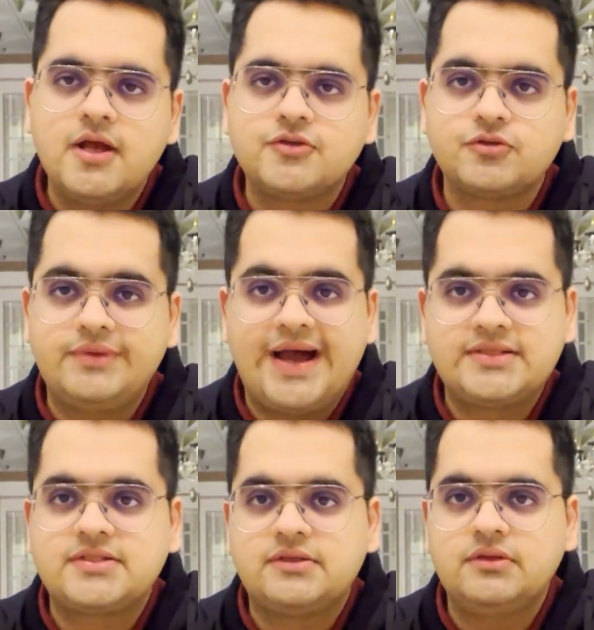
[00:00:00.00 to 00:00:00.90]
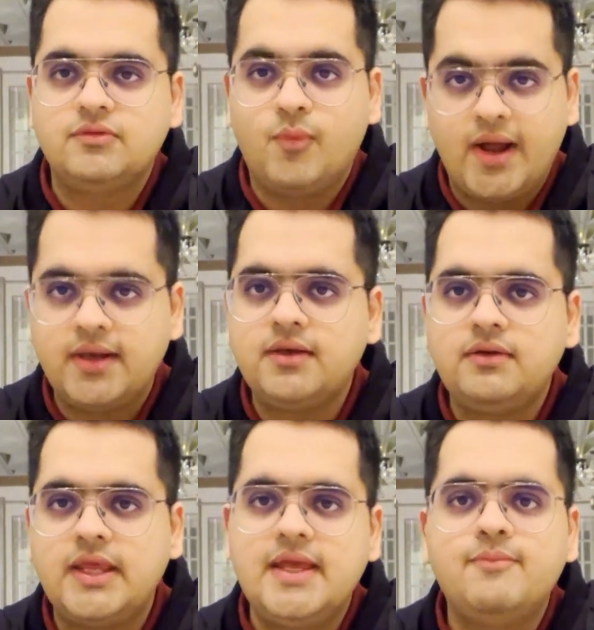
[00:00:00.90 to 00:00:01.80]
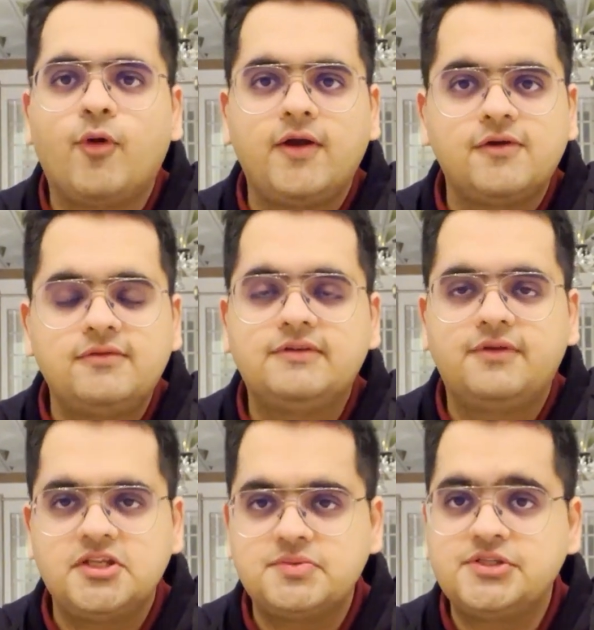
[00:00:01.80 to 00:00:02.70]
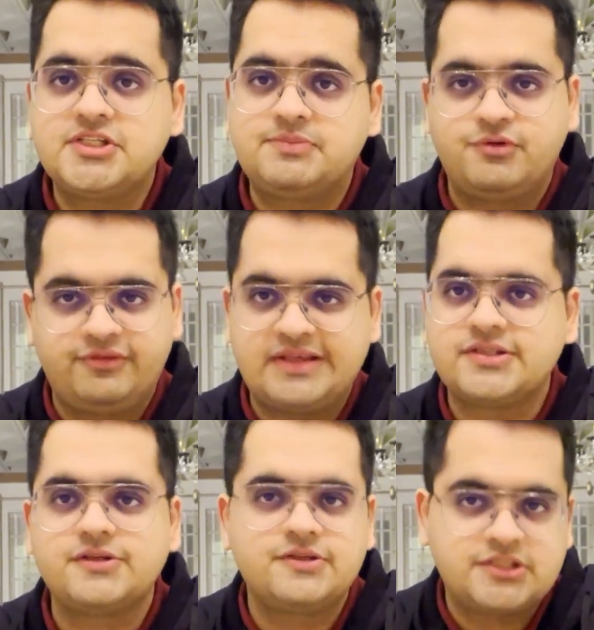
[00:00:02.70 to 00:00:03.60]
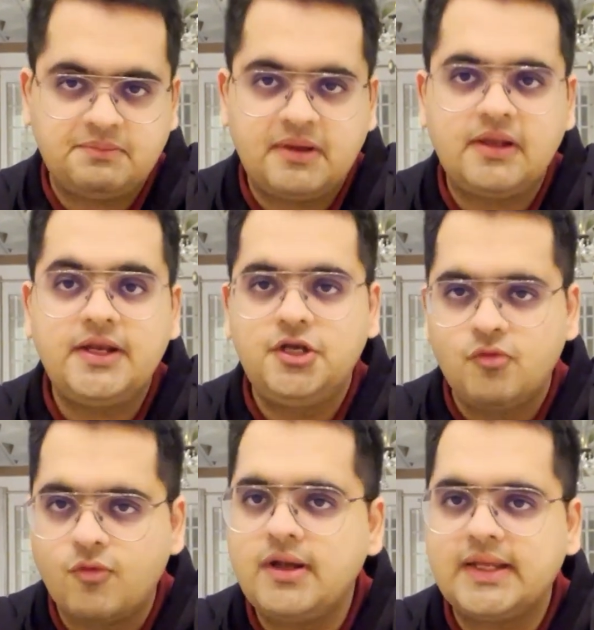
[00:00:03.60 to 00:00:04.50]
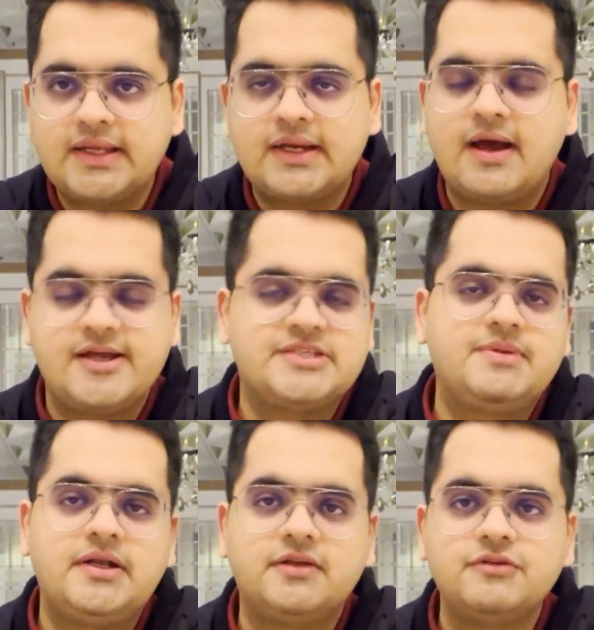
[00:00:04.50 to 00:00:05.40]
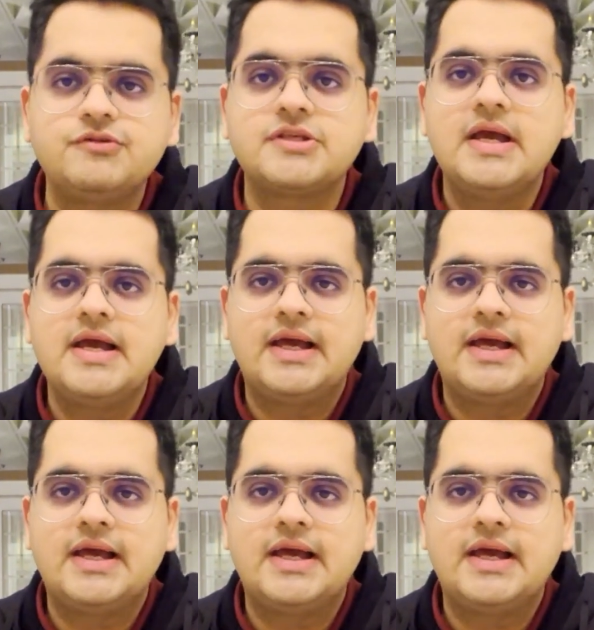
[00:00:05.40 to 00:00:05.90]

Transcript: So that's one key point of difference, which is professors typically don't take ISB interviews.